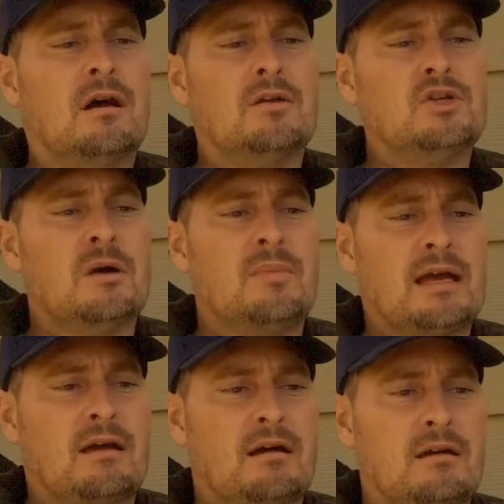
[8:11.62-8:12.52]
jump back
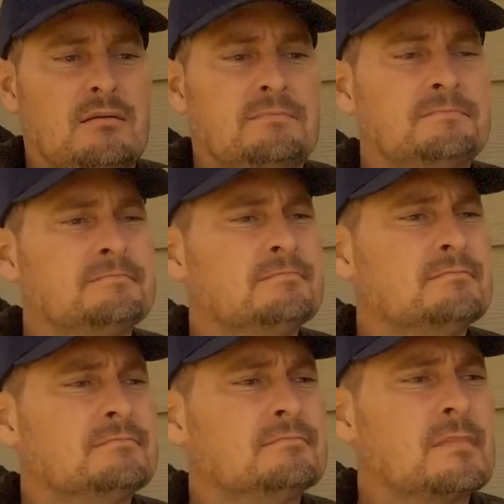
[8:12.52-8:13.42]
on and
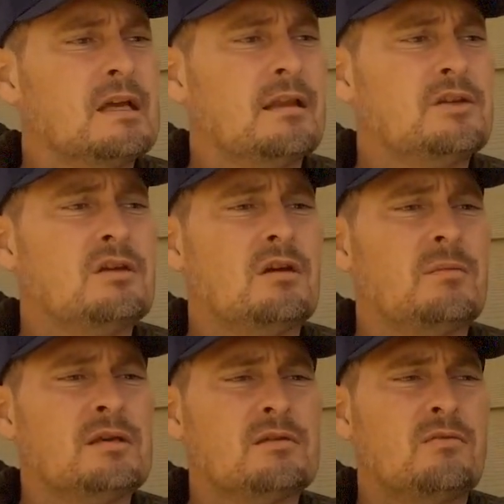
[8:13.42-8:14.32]
let you know.
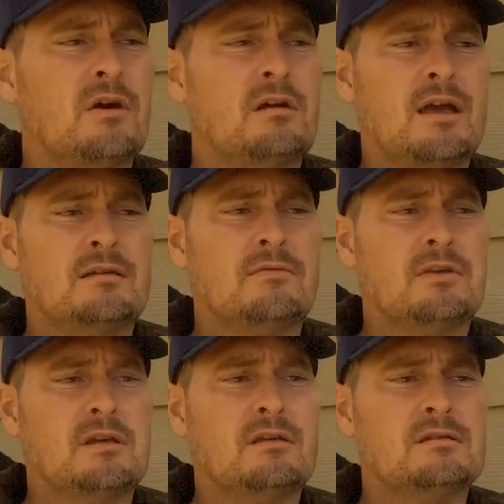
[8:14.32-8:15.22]
But so far, yeah, definitely a
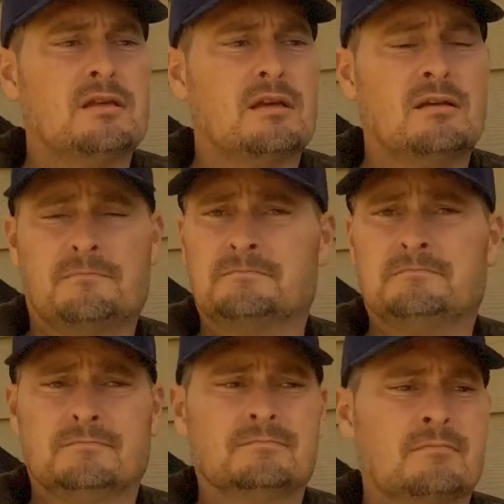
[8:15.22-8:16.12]
good stick.
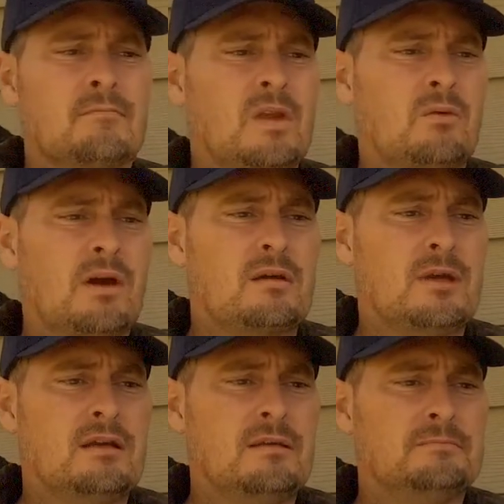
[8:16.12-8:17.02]

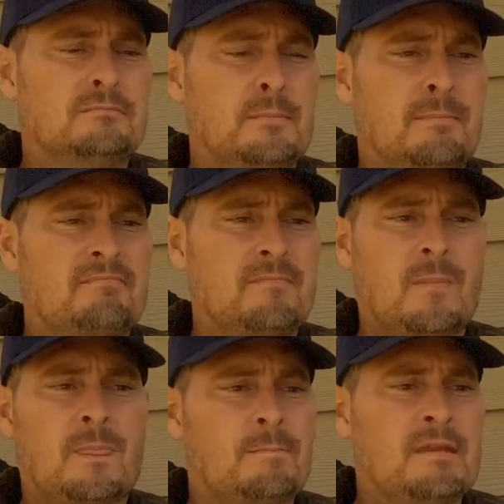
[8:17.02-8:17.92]
Recommend it.
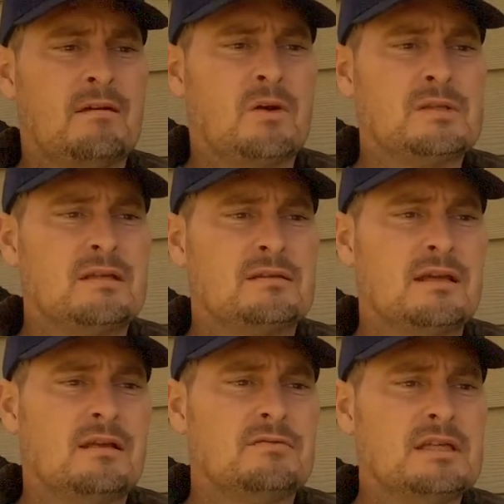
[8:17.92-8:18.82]
I've always liked
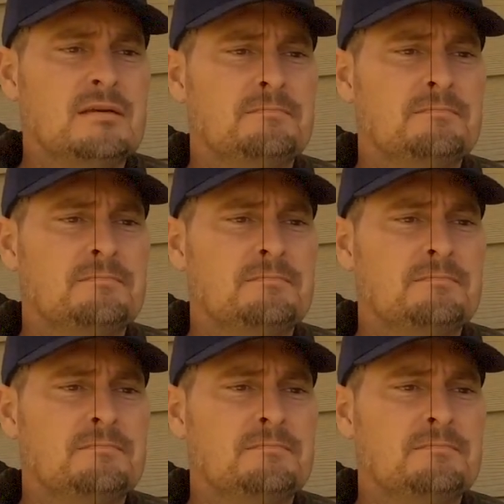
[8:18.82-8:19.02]
LFD.